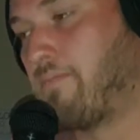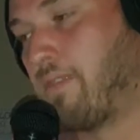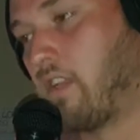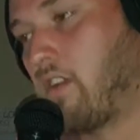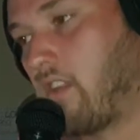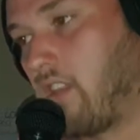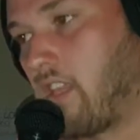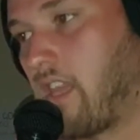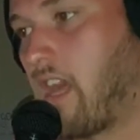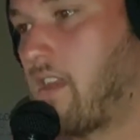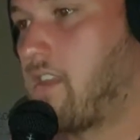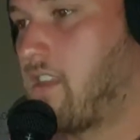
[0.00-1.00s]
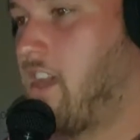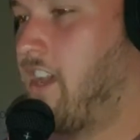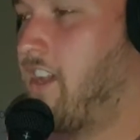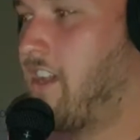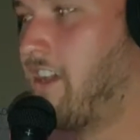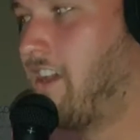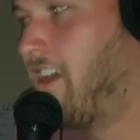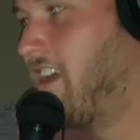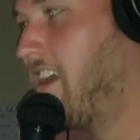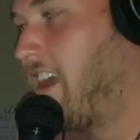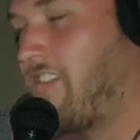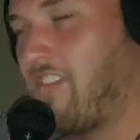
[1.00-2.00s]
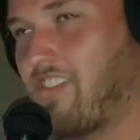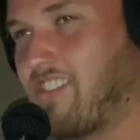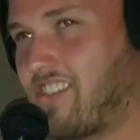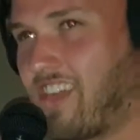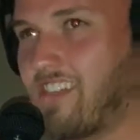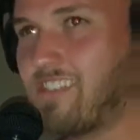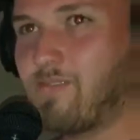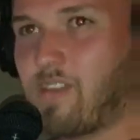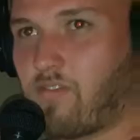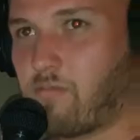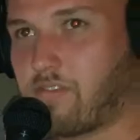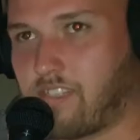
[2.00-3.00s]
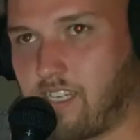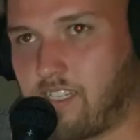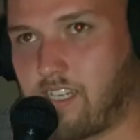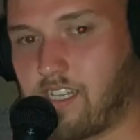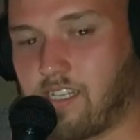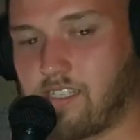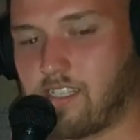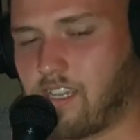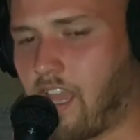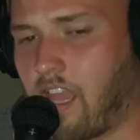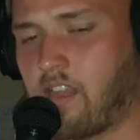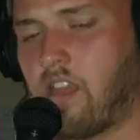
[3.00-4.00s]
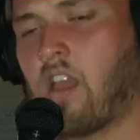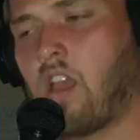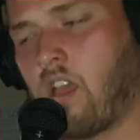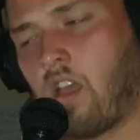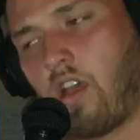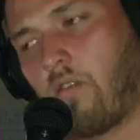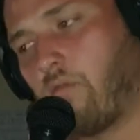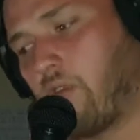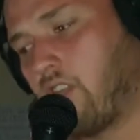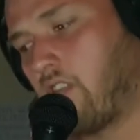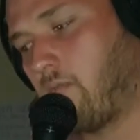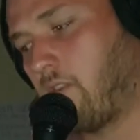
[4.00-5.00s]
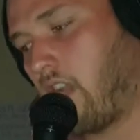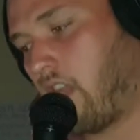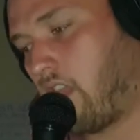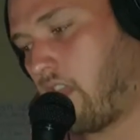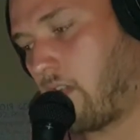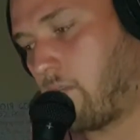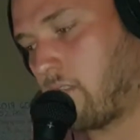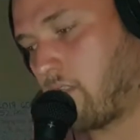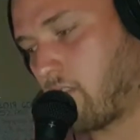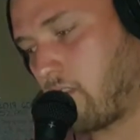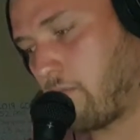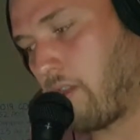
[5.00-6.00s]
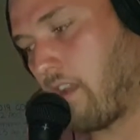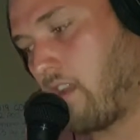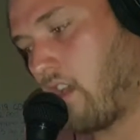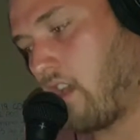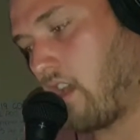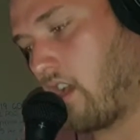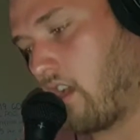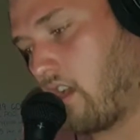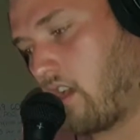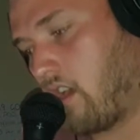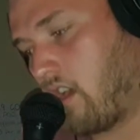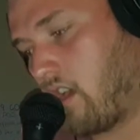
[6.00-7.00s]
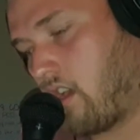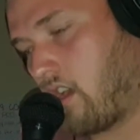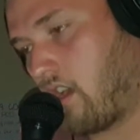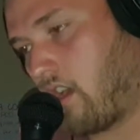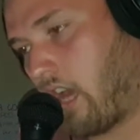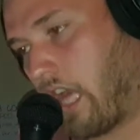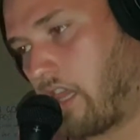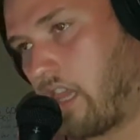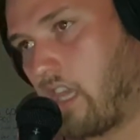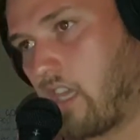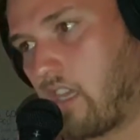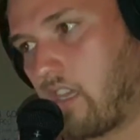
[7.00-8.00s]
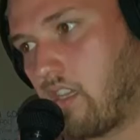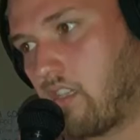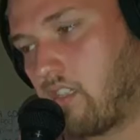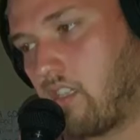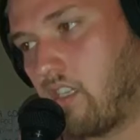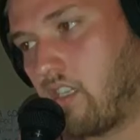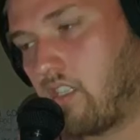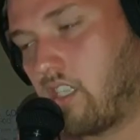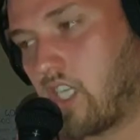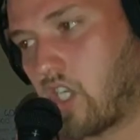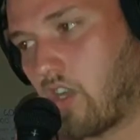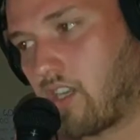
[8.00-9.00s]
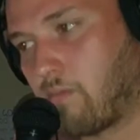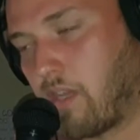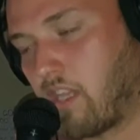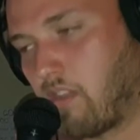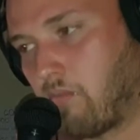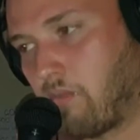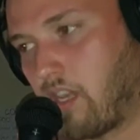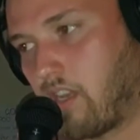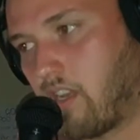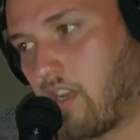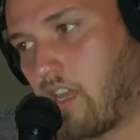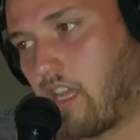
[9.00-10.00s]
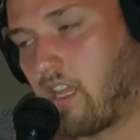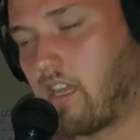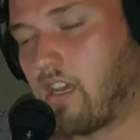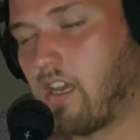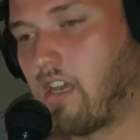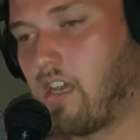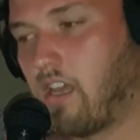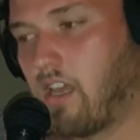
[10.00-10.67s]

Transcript: But not only that. I mean, we tried some different positions. And one other thing I wanted to talk about. I think she choked me a little bit. And...